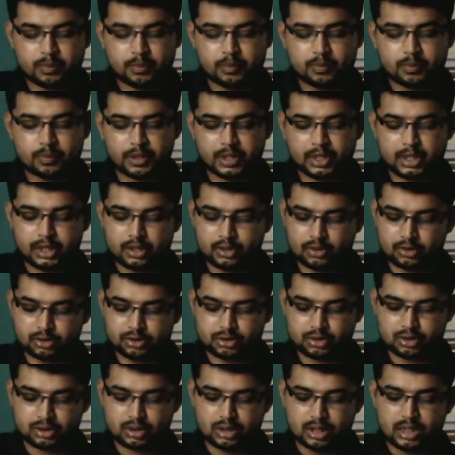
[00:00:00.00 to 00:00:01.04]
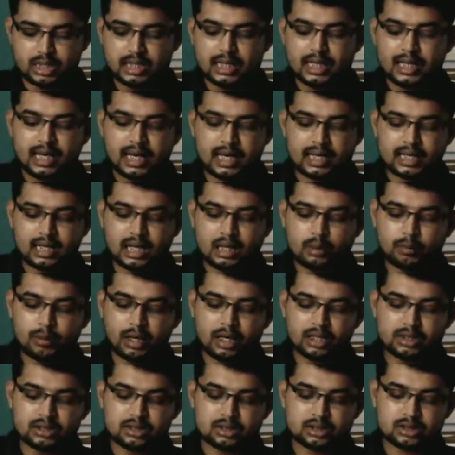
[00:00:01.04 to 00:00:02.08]
predators. Adult
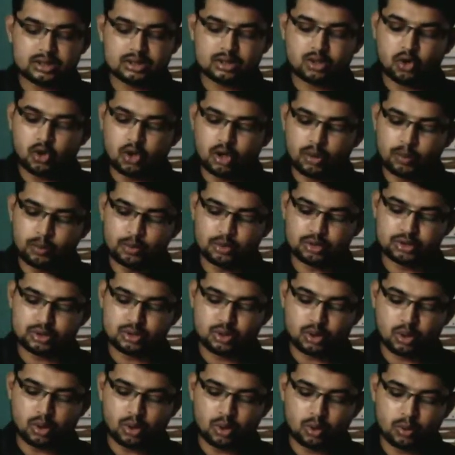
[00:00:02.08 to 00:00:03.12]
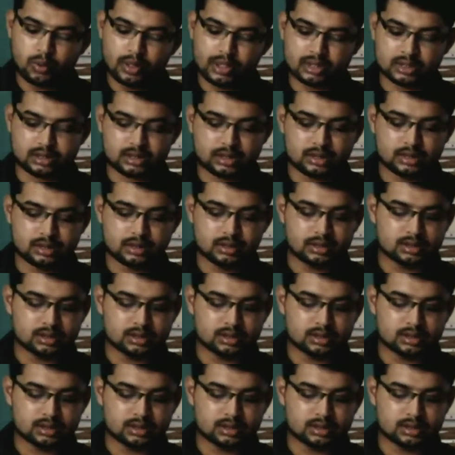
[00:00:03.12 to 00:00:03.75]
birds almost always